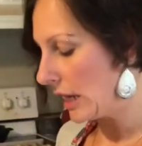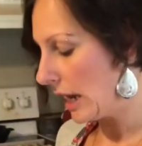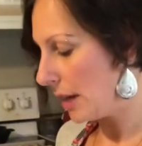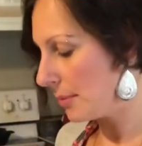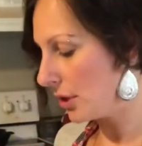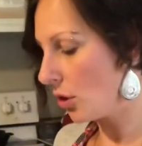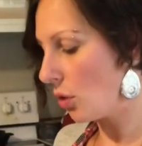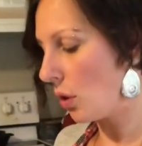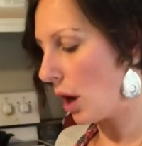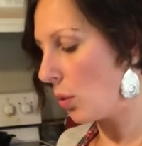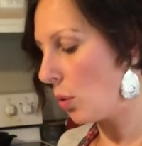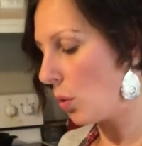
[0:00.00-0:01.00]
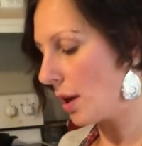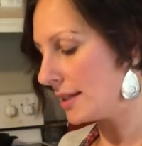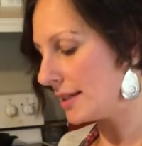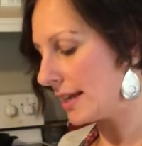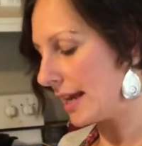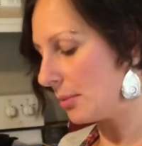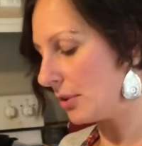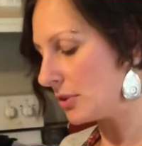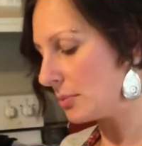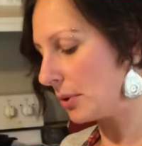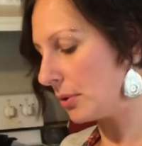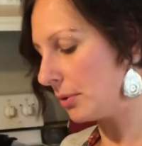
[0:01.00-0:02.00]
I'm gonna go 1
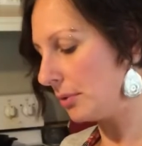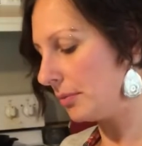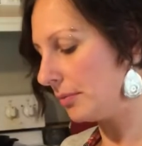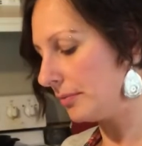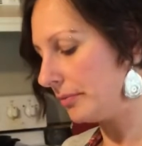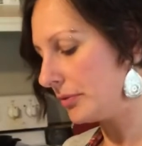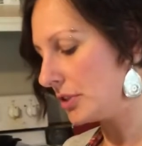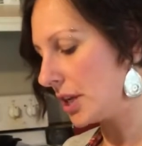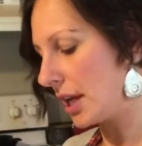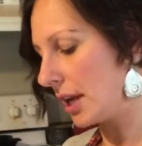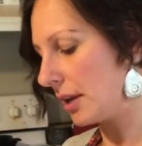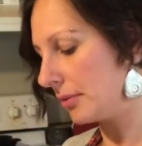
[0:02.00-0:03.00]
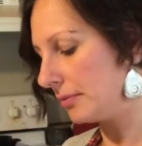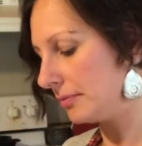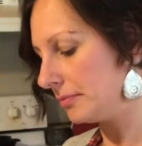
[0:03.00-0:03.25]
tablespoon today